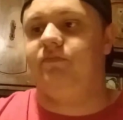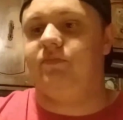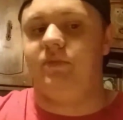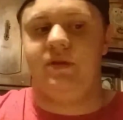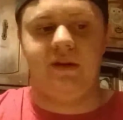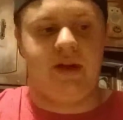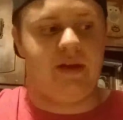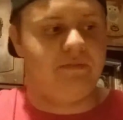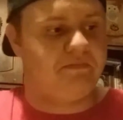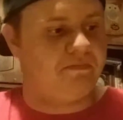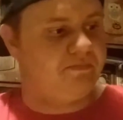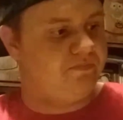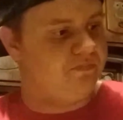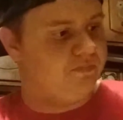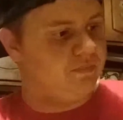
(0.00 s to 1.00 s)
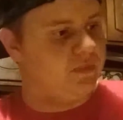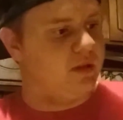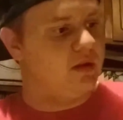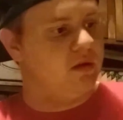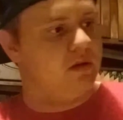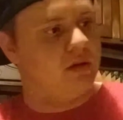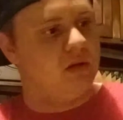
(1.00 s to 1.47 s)
Okay.
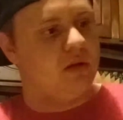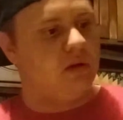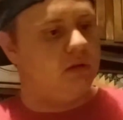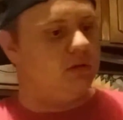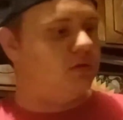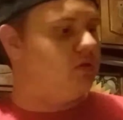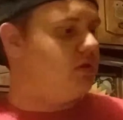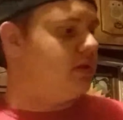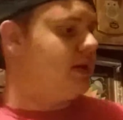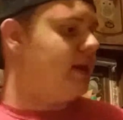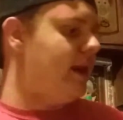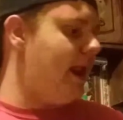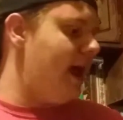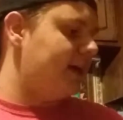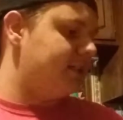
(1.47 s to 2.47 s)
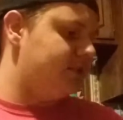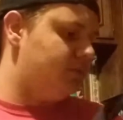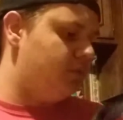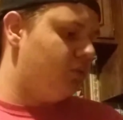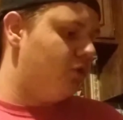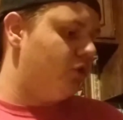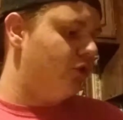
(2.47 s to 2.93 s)
To the next
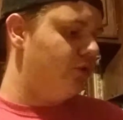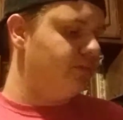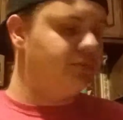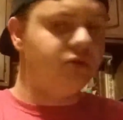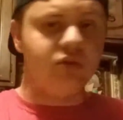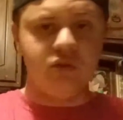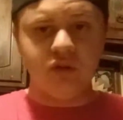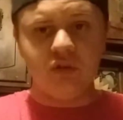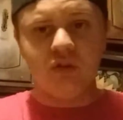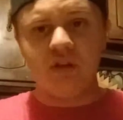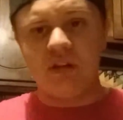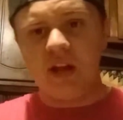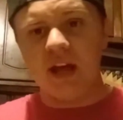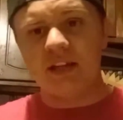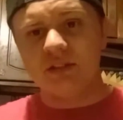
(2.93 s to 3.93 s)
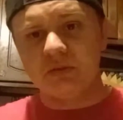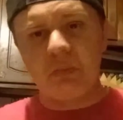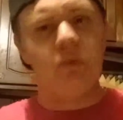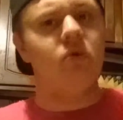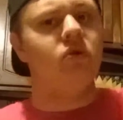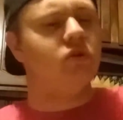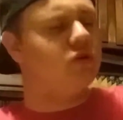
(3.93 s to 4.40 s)
one. To the next
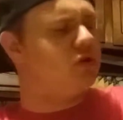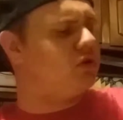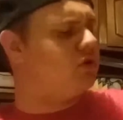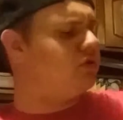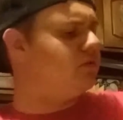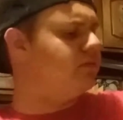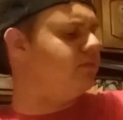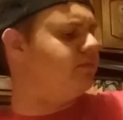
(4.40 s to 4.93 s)
one.